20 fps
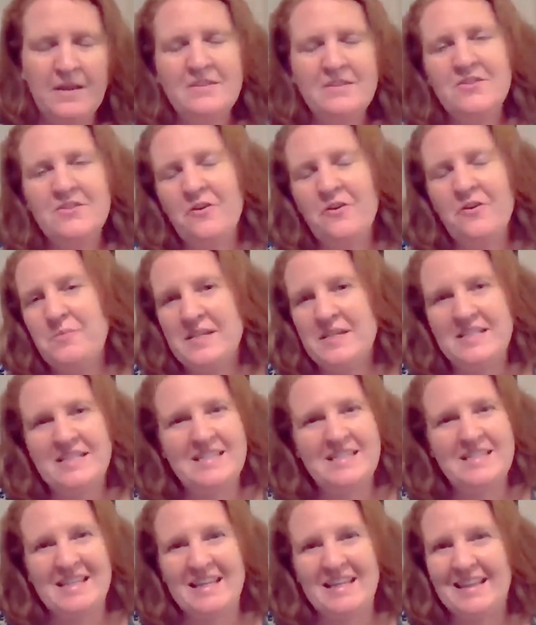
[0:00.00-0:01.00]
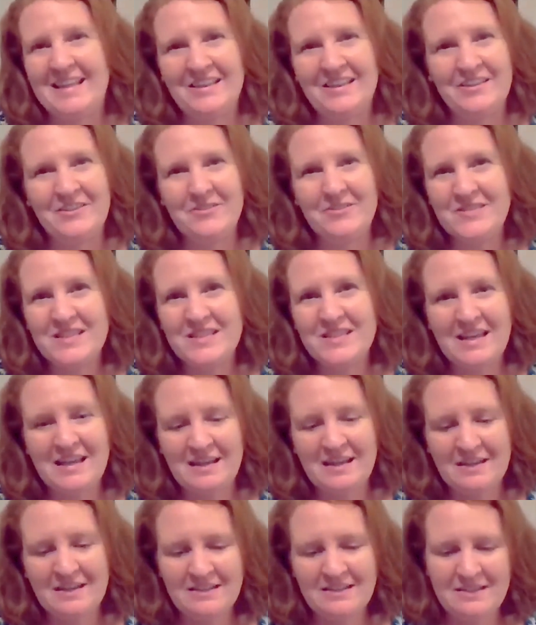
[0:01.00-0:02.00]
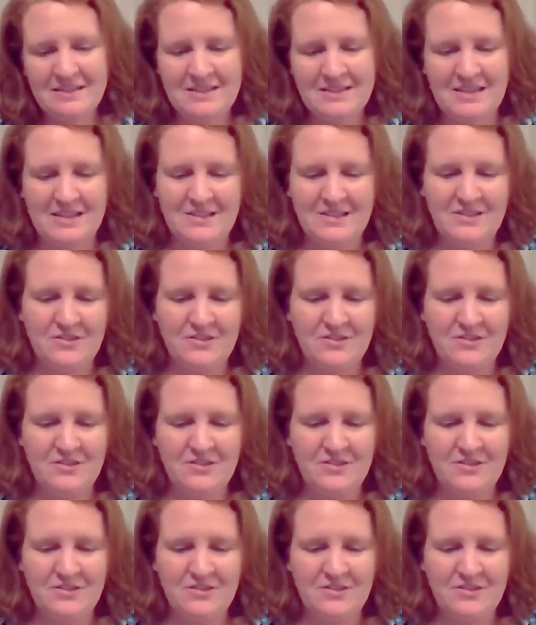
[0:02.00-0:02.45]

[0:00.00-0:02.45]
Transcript: Don't be silly, Lucy, said